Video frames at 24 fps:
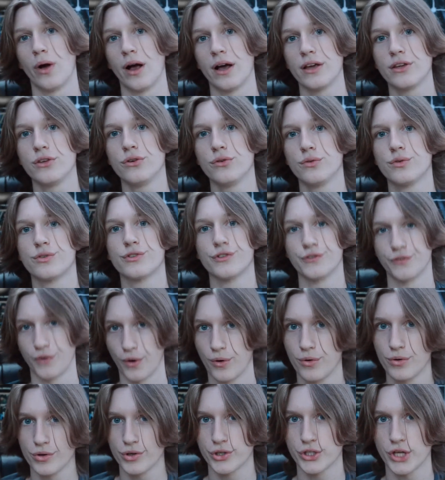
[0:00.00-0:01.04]
I use
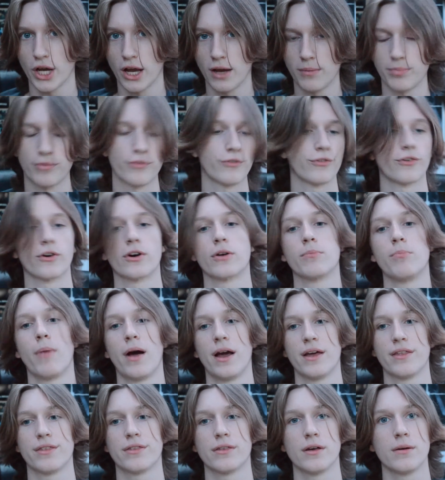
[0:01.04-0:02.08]
Photoshop for
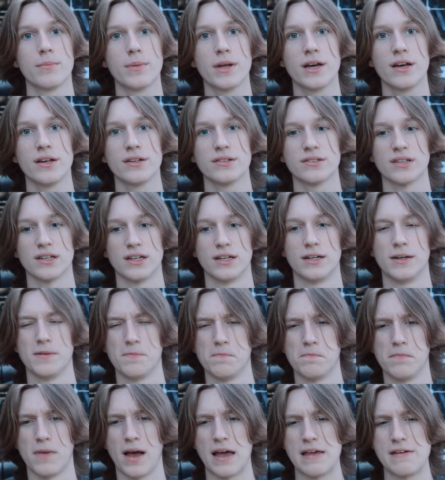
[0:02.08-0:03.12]
my thumbnails.
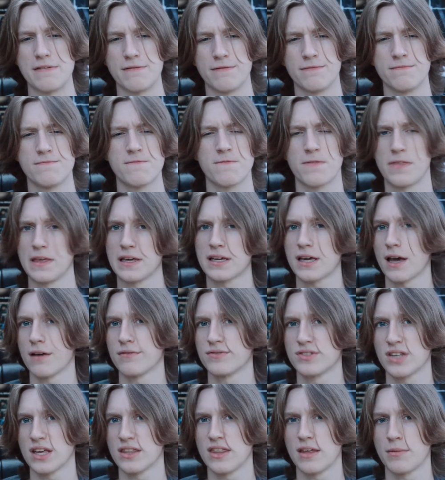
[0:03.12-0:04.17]
I think
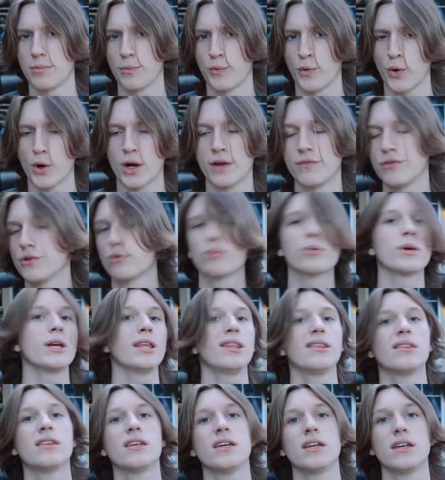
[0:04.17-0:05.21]
I've said that before. If you
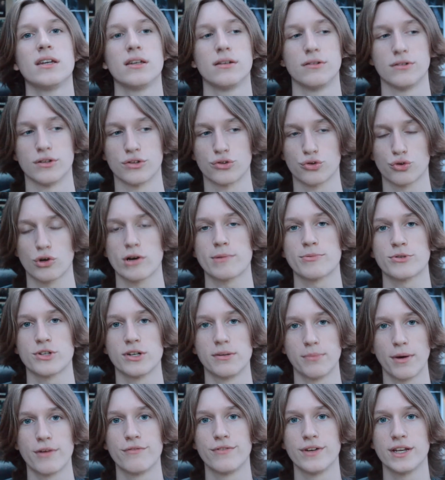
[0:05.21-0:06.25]
read the description
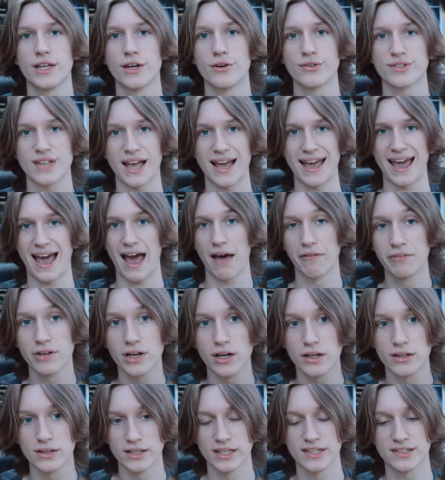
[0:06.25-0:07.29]
of my videos, I have it
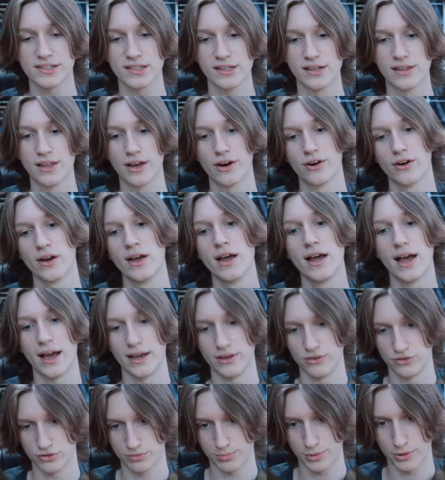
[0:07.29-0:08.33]
all listed in there. I
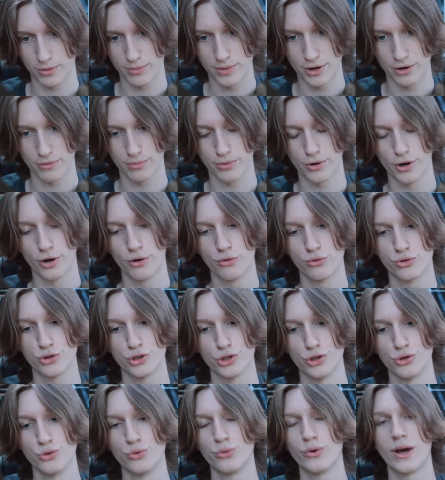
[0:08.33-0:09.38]
use Premiere Pro
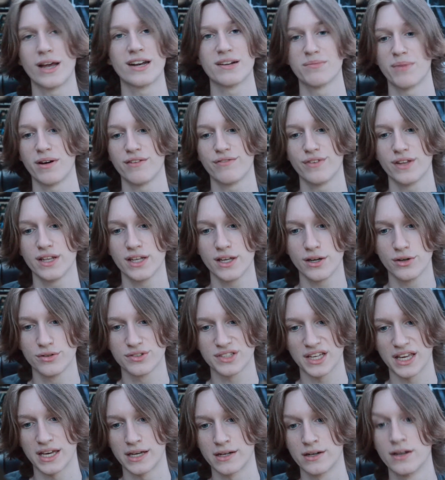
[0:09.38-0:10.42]
to edit my
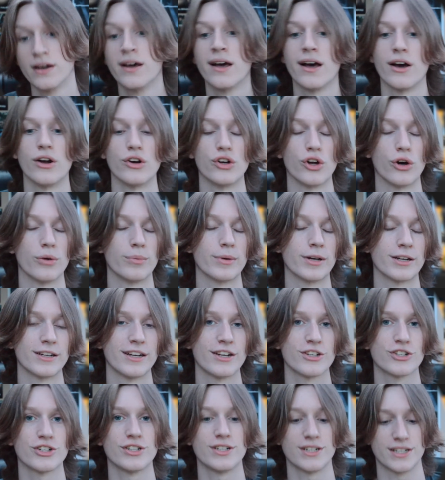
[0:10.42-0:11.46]
videos and Adobe
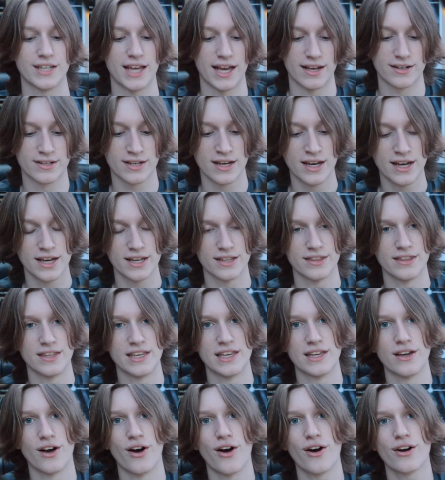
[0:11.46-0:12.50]
Audition to get
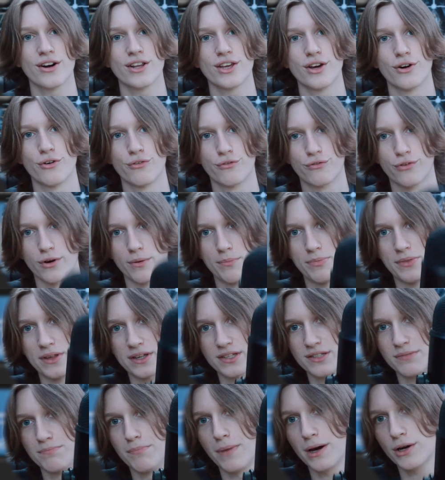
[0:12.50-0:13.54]
the audio from
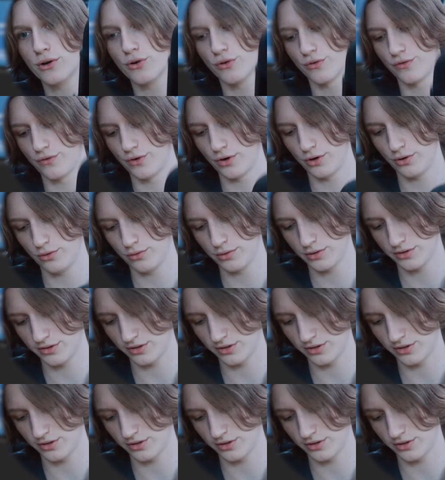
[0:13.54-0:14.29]
this microphone.